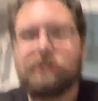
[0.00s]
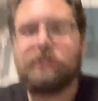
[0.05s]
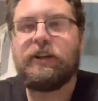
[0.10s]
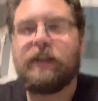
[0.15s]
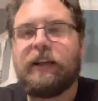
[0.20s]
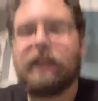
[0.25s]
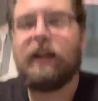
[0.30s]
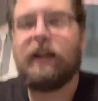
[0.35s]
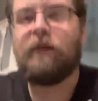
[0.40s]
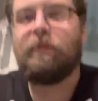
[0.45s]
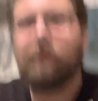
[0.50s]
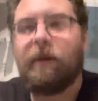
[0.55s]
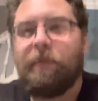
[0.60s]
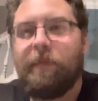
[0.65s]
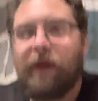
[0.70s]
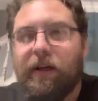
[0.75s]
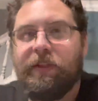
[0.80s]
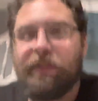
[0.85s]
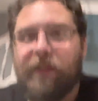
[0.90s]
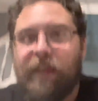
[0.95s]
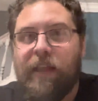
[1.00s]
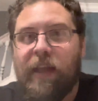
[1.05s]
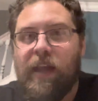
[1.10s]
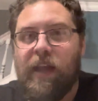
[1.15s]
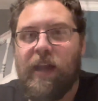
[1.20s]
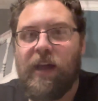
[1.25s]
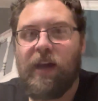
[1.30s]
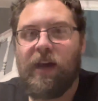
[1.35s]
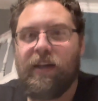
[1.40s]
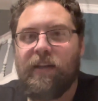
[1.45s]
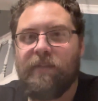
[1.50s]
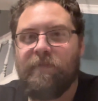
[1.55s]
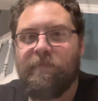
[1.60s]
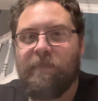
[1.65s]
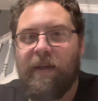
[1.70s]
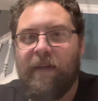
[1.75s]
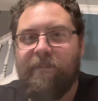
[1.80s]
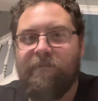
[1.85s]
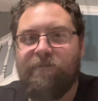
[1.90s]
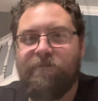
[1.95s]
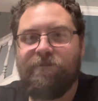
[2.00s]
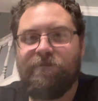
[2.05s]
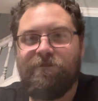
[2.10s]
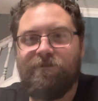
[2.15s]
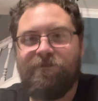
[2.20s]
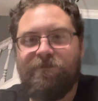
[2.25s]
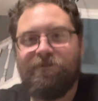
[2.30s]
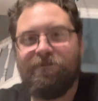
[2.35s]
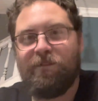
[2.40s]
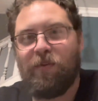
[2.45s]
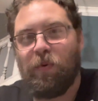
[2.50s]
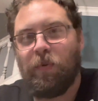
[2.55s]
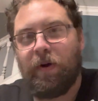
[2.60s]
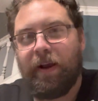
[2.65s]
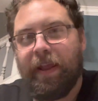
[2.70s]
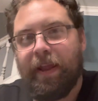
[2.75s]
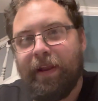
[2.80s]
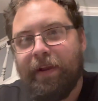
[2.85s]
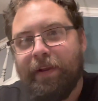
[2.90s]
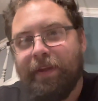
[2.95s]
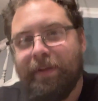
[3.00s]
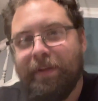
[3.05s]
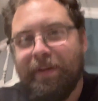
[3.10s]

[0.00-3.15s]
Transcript: checking out my mouth. Yeah, my forehead.